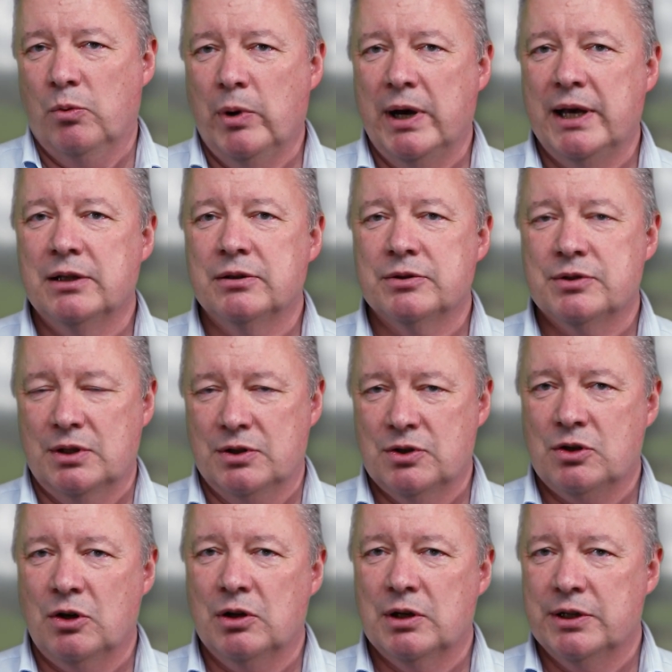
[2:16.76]
Wales and
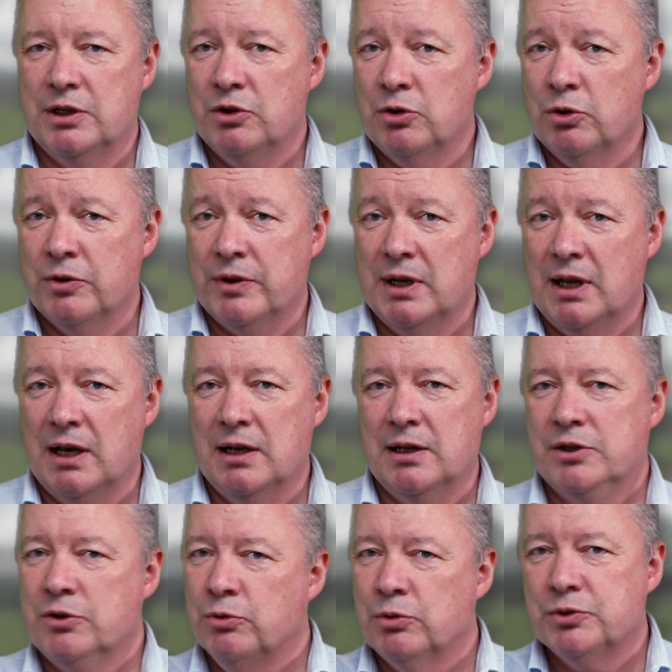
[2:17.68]
Scotland and Northern
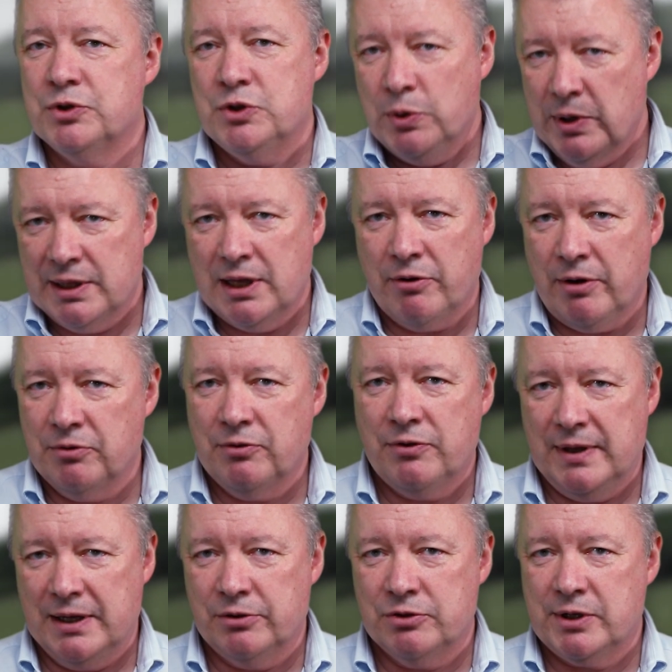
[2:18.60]
Ireland are all doing their own
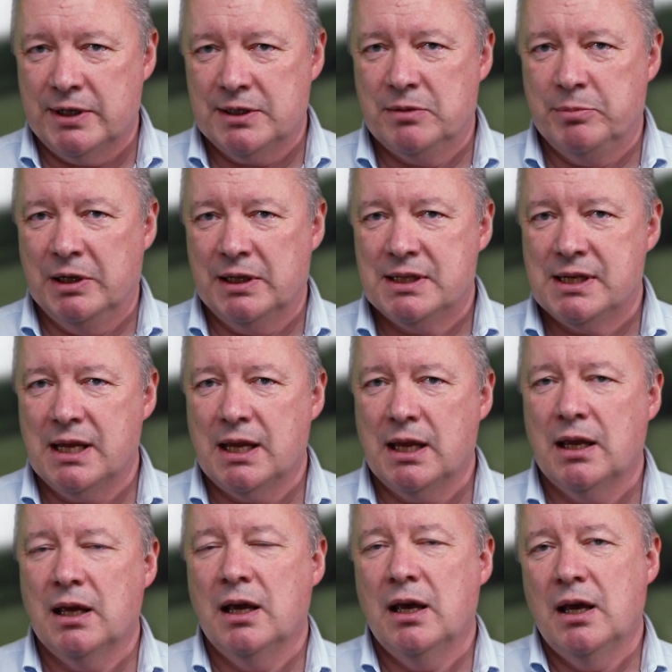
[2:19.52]
thing on traceability.
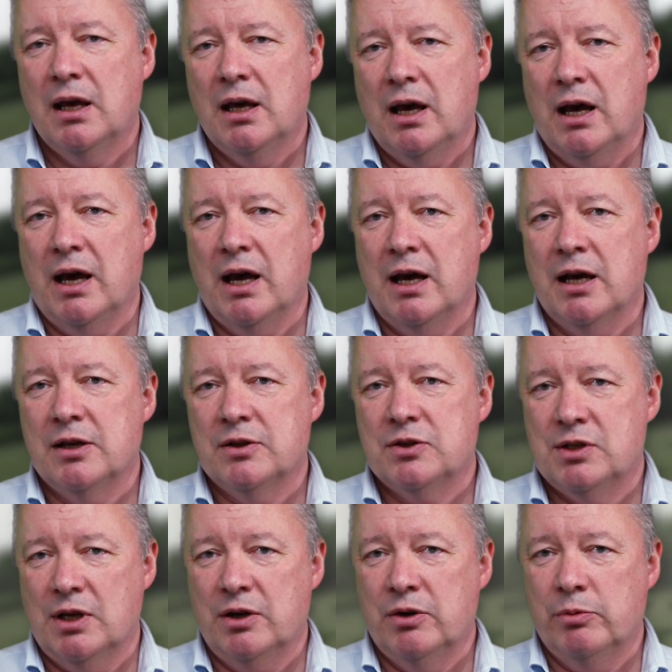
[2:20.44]

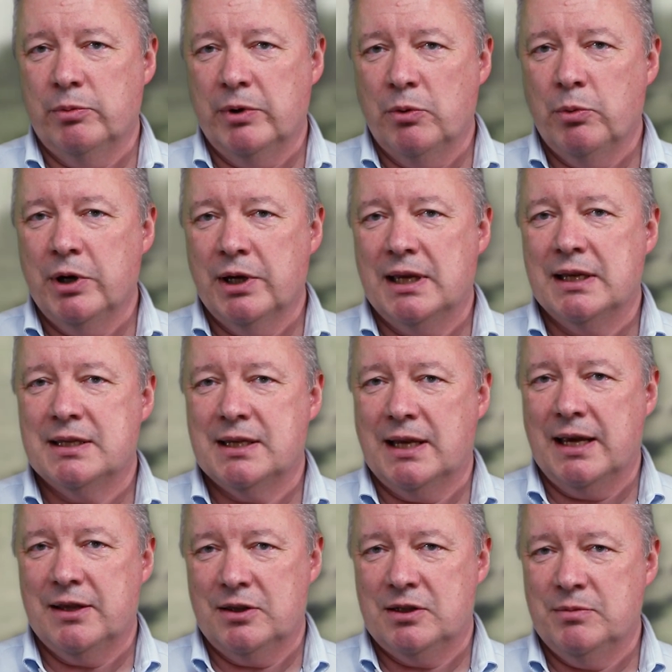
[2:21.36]
So we're working
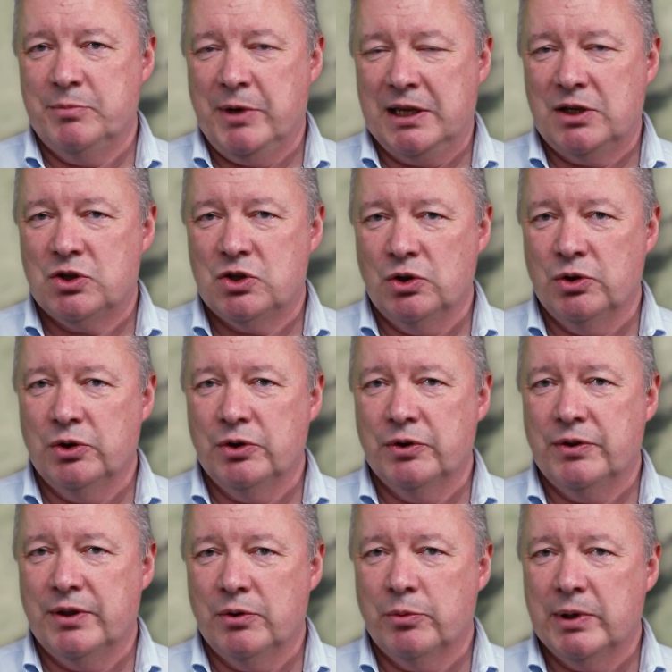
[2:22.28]
together to make
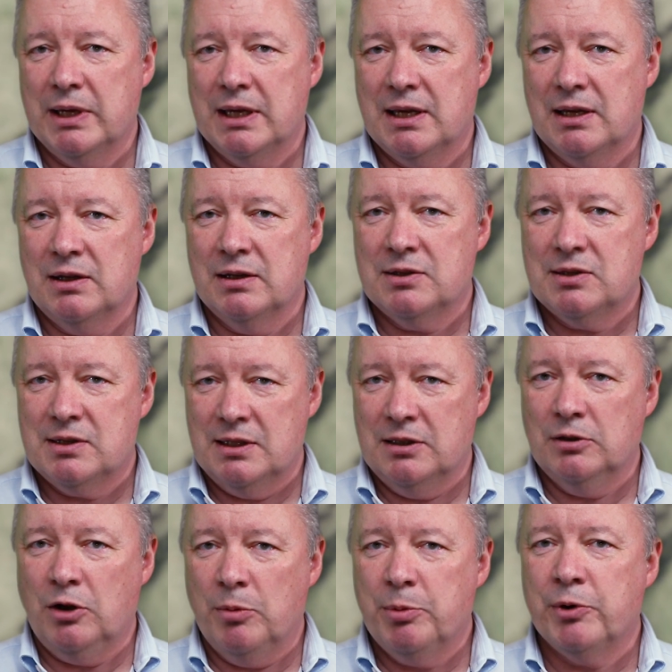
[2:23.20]
sure that we can
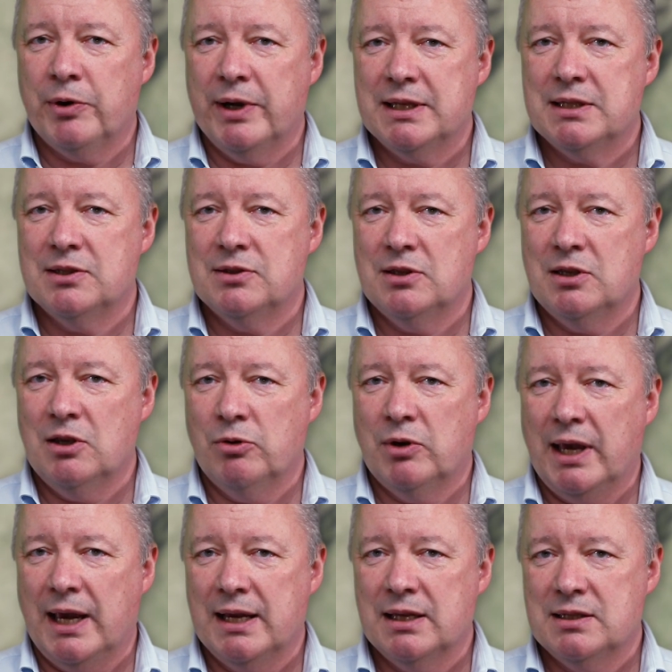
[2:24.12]
still operate as the
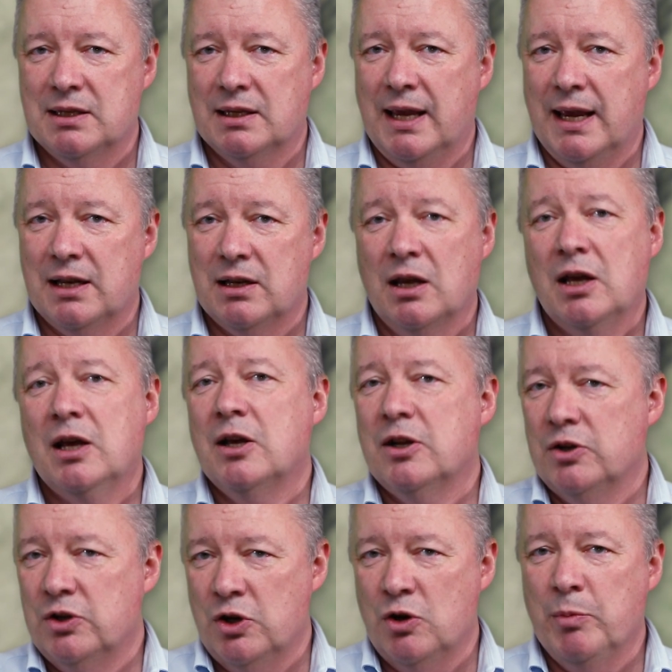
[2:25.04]
UK to get
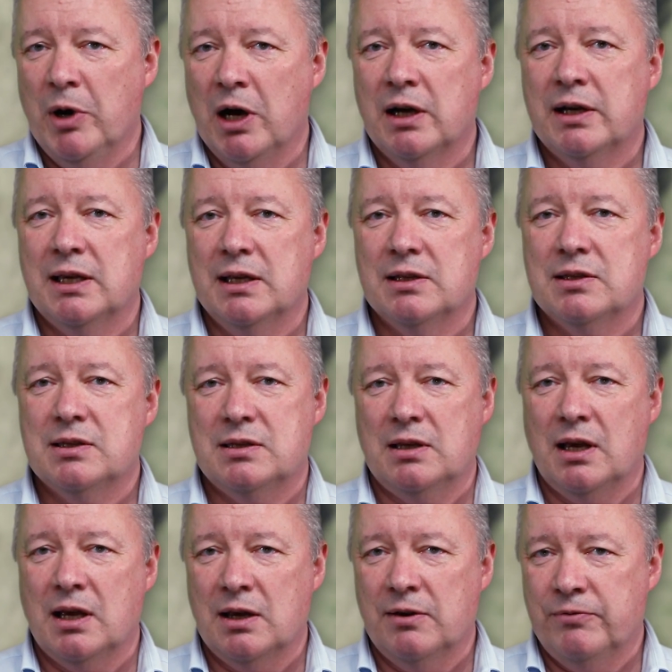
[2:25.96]
new markets
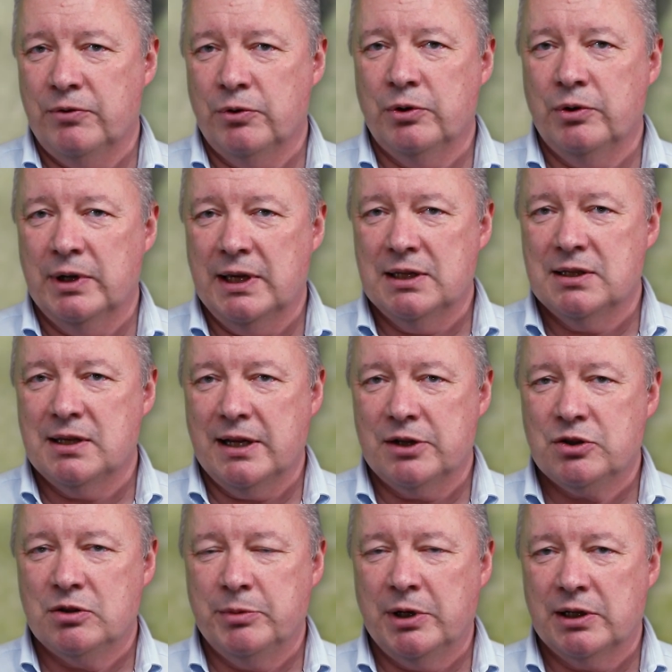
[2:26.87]
for
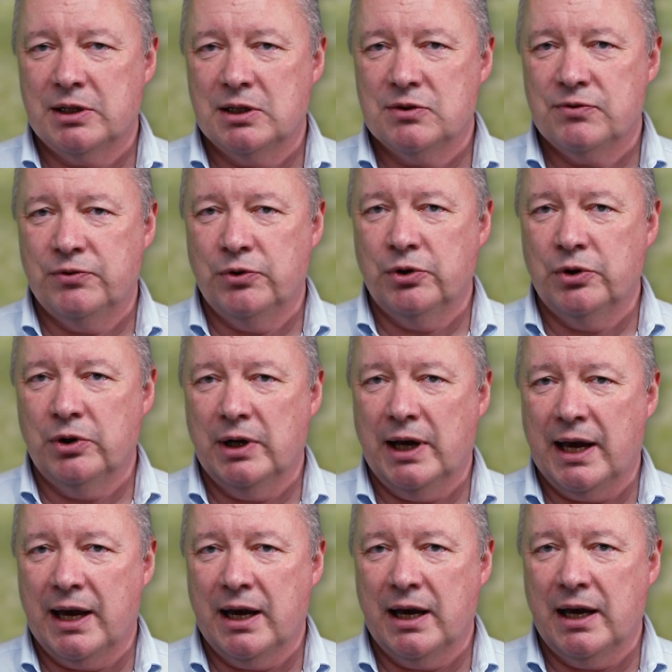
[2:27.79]
international markets for
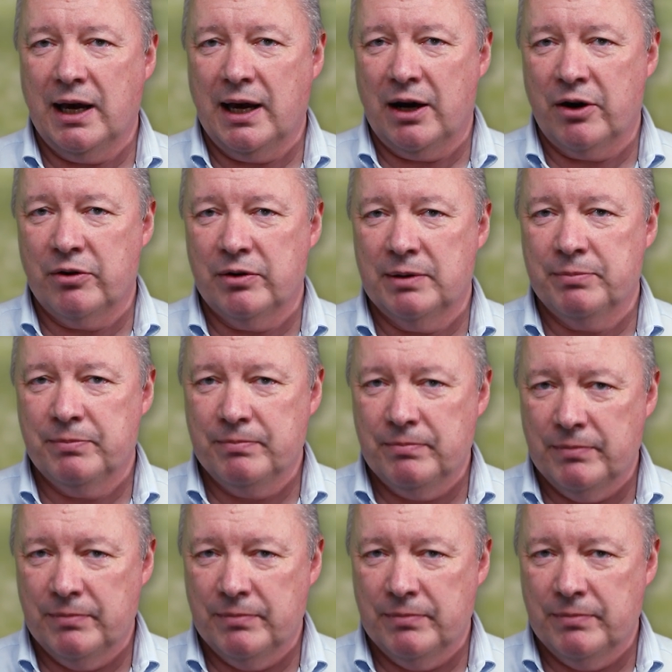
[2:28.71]
our